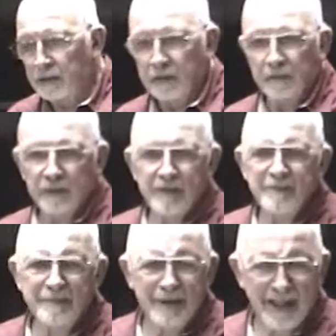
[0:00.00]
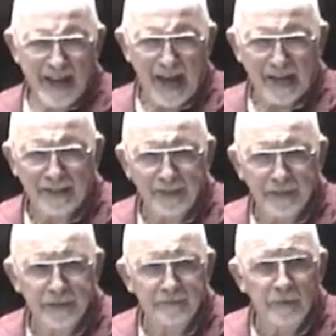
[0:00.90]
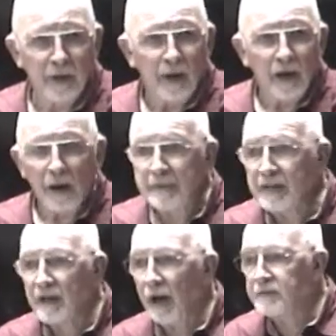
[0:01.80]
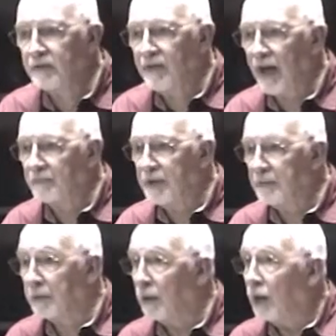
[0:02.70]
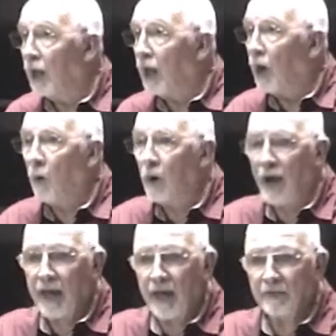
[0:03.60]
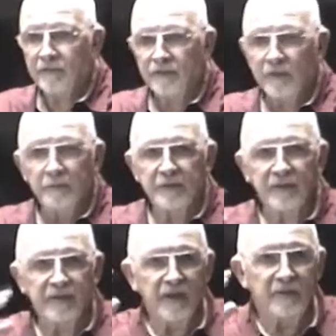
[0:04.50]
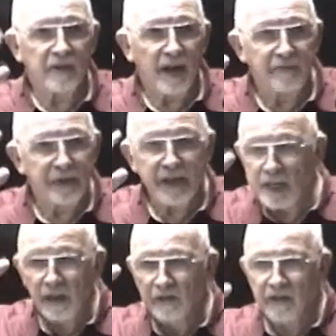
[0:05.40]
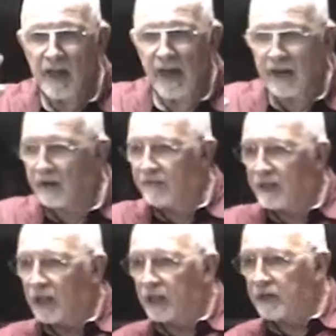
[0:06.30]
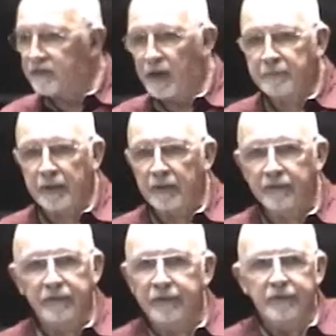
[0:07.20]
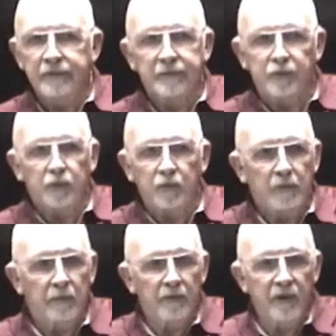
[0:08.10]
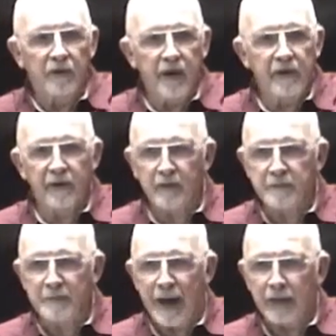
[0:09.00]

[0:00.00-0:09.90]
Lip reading: What do you mean by that? How many times have you had people, oh, I had some disease and I've been healed of that and everything clears up, and a year later it comes back?